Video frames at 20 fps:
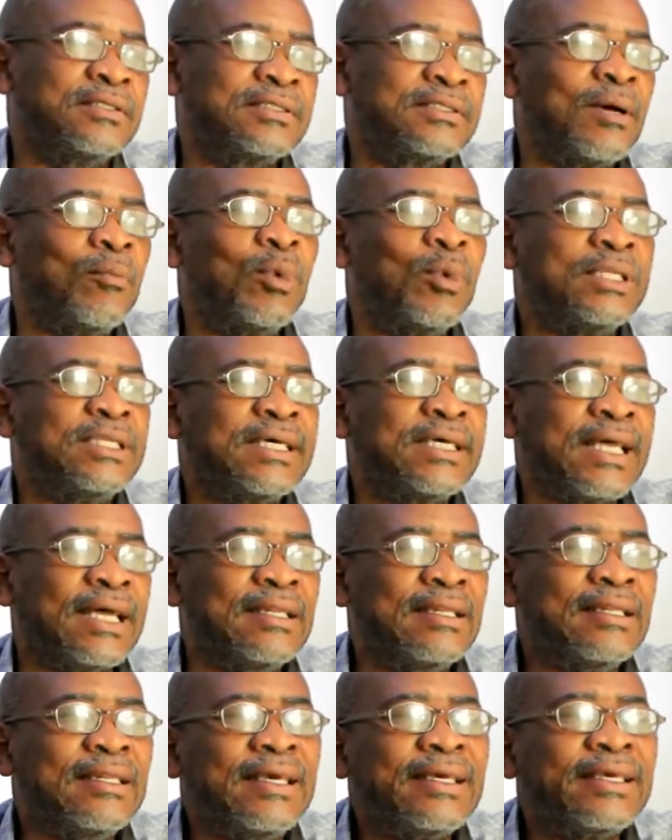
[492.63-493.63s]
somebody
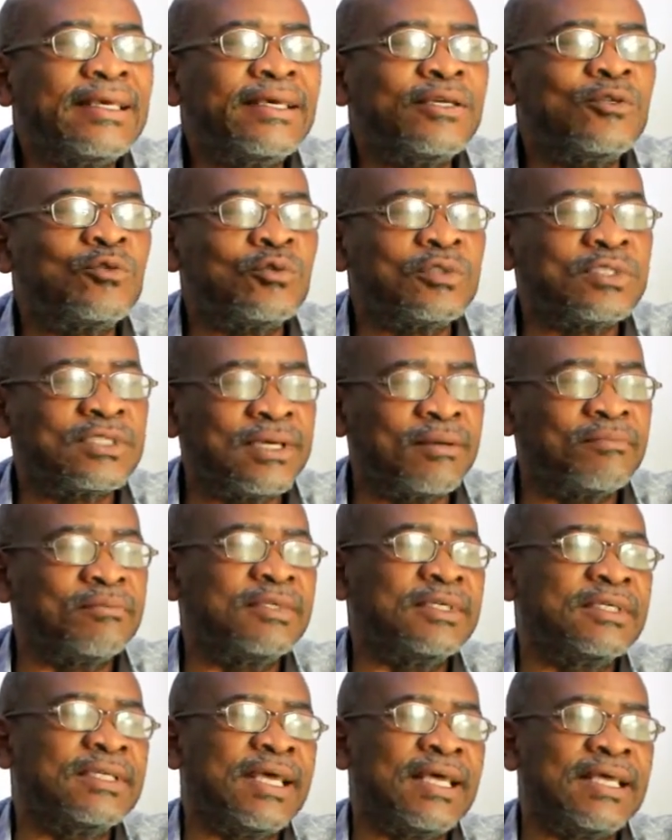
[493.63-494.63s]
can link it to
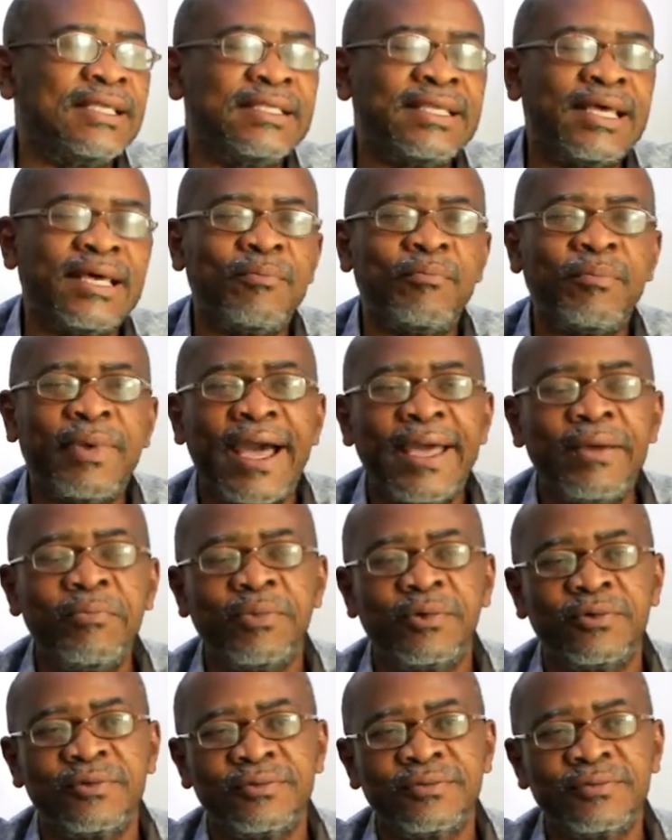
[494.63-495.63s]
something in the
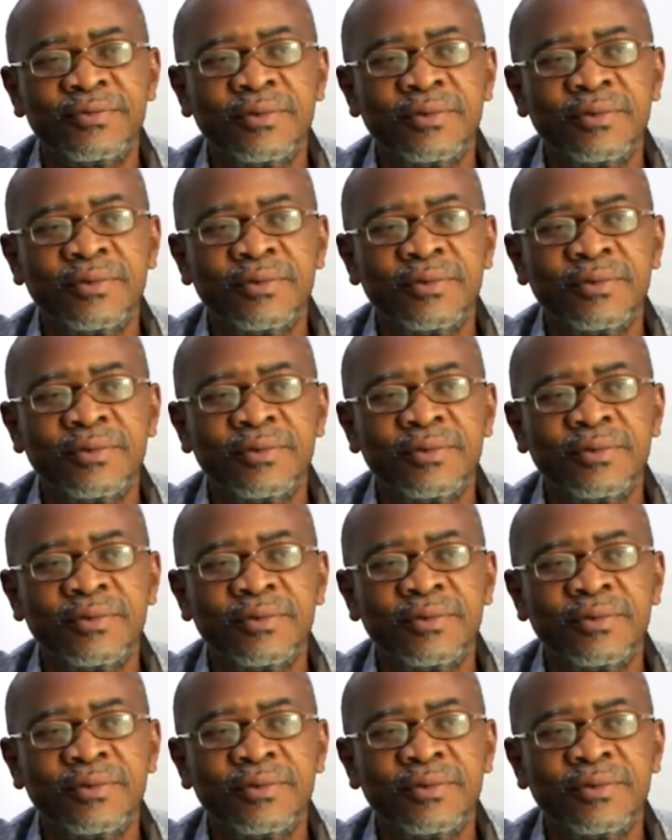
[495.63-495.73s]
Bible